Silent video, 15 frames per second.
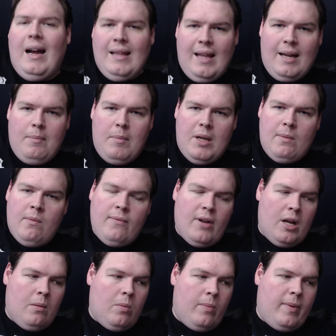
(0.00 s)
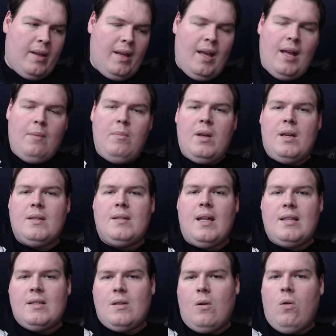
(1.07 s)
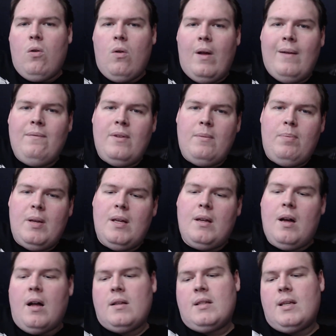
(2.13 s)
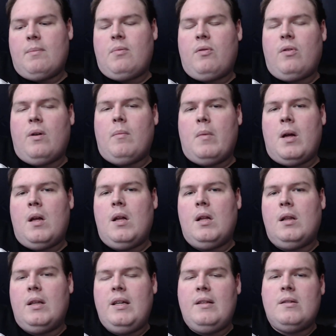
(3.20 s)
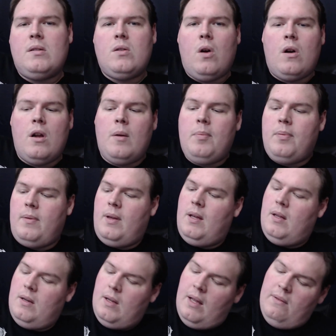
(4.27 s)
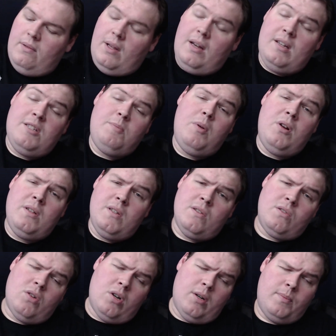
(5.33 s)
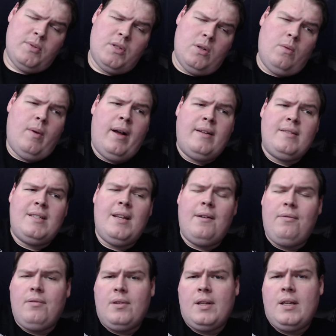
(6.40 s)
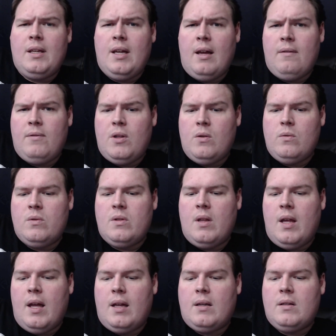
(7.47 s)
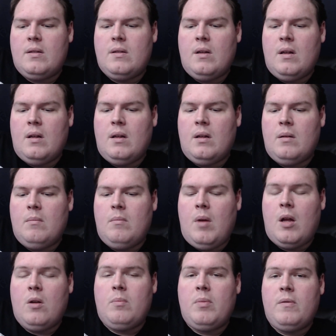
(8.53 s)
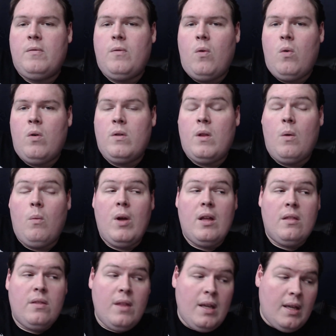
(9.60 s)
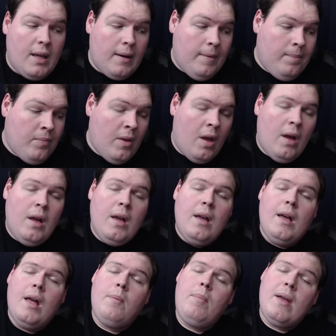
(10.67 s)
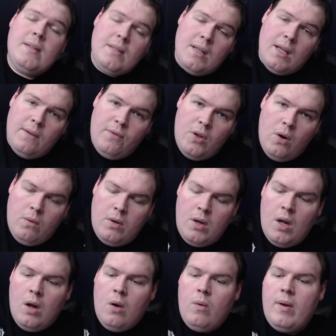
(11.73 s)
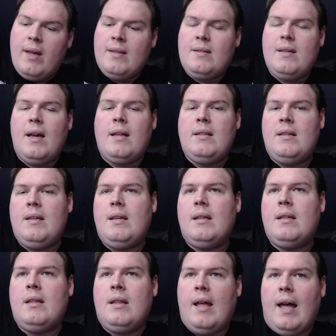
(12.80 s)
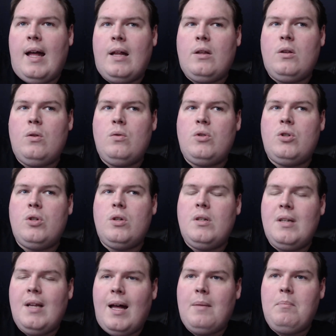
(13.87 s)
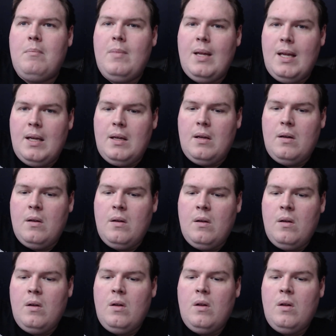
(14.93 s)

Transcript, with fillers: I like minimum viable game because that's the whole MVP concept from lean startup, and I have a lot of experience in startups, so I definitely have used that uh, model before and that way of thinking. And basically, if you don't know, it's the idea that you should not make